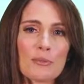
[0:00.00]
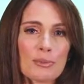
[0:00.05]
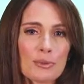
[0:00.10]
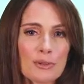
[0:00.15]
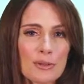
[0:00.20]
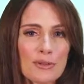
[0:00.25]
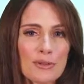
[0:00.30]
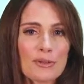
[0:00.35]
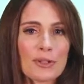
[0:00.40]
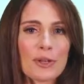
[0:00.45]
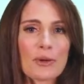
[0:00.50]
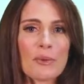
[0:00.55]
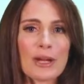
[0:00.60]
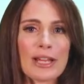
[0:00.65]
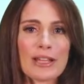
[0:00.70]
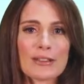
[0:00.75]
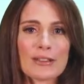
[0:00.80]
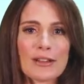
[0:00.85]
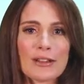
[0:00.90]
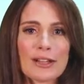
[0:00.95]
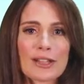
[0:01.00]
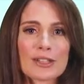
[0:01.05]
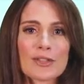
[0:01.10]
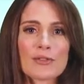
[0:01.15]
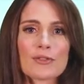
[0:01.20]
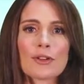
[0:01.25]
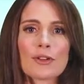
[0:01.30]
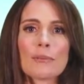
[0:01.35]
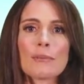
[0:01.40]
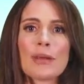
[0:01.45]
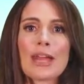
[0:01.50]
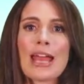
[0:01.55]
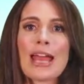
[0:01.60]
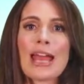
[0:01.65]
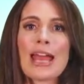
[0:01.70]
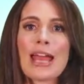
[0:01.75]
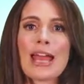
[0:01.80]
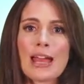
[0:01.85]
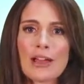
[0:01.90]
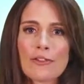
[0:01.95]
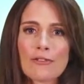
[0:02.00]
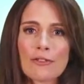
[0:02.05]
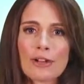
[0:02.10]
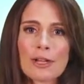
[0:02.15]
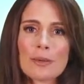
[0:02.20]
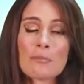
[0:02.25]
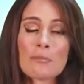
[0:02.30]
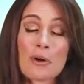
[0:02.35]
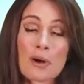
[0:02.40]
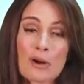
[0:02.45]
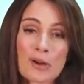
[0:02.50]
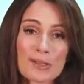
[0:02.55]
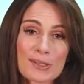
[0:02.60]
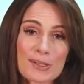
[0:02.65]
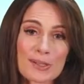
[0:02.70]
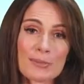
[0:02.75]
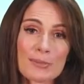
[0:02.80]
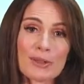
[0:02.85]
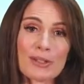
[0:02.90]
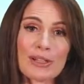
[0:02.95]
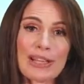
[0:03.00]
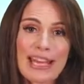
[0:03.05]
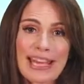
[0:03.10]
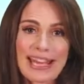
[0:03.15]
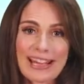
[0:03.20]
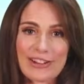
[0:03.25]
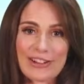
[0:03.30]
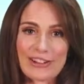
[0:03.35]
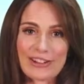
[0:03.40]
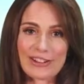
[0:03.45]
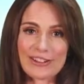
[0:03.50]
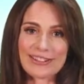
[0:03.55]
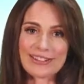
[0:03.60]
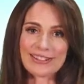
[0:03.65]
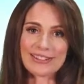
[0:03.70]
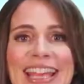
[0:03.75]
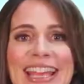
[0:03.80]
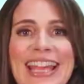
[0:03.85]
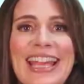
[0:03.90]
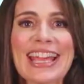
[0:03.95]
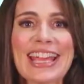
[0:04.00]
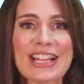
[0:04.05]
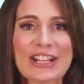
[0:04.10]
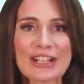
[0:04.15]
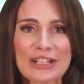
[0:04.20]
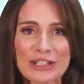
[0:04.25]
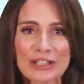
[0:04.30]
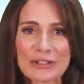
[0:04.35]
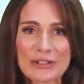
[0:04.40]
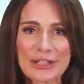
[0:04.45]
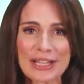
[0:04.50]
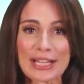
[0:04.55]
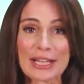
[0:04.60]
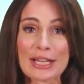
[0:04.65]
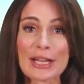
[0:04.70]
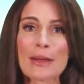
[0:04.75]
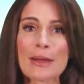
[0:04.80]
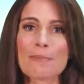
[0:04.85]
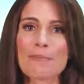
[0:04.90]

improve your weight loss from every possible angle, including